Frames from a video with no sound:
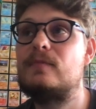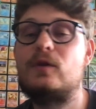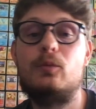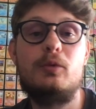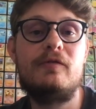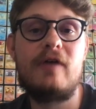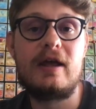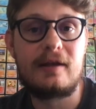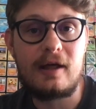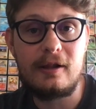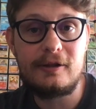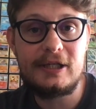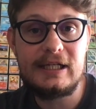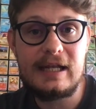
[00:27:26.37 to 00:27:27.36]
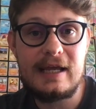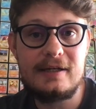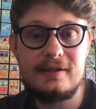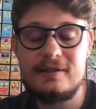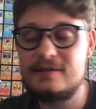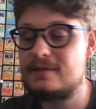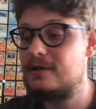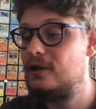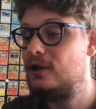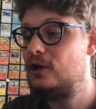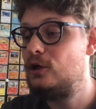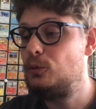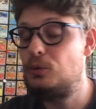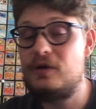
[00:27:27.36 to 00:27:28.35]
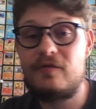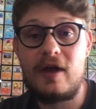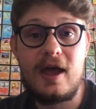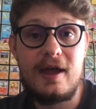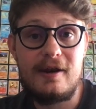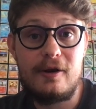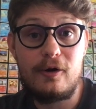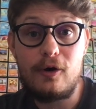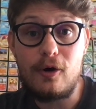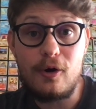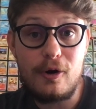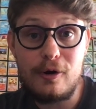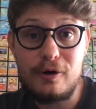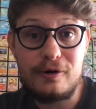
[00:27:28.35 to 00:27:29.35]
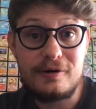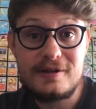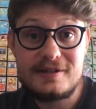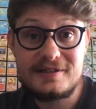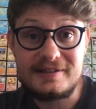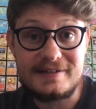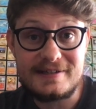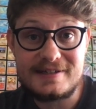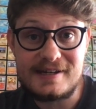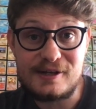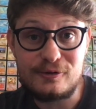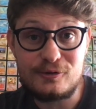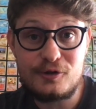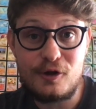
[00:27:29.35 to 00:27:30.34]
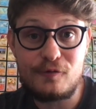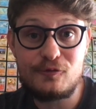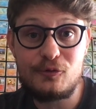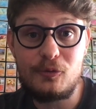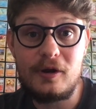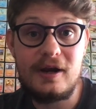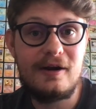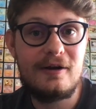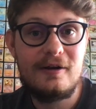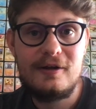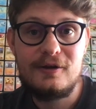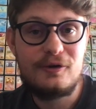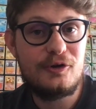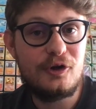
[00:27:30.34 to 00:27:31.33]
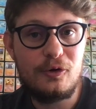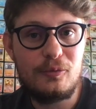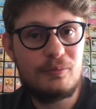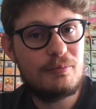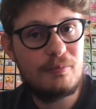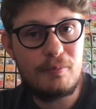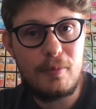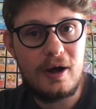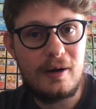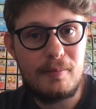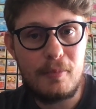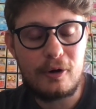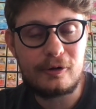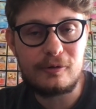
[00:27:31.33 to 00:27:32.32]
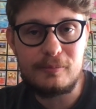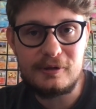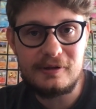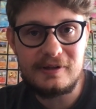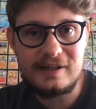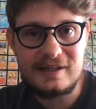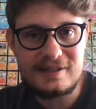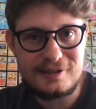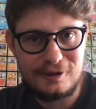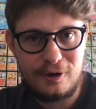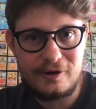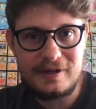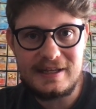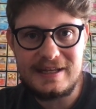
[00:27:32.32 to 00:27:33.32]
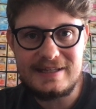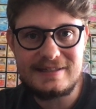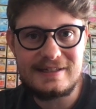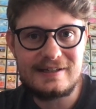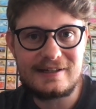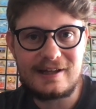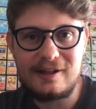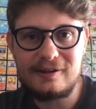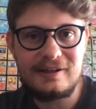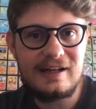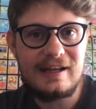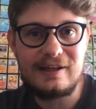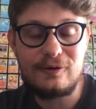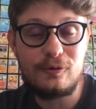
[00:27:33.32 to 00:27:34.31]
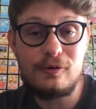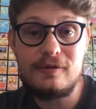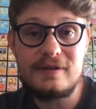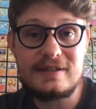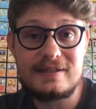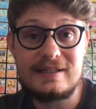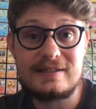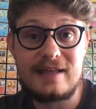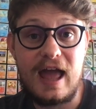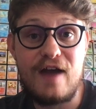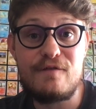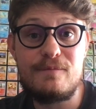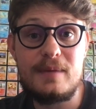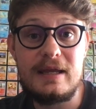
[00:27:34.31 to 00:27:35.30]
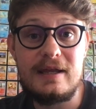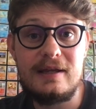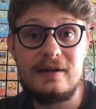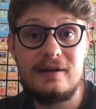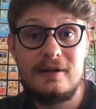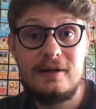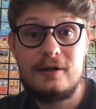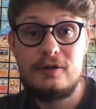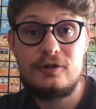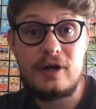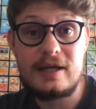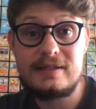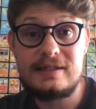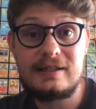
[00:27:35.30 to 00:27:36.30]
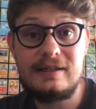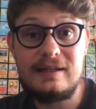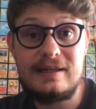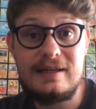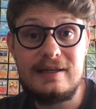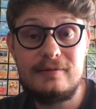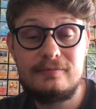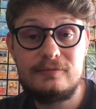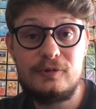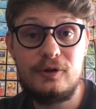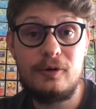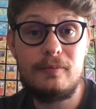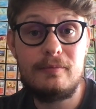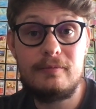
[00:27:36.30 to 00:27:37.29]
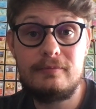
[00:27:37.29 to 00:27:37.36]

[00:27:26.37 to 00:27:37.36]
we've had calculators We've had R statistical software. You know, uh, model building is a lot easier. Calculating and all of these things have been drastically, you know,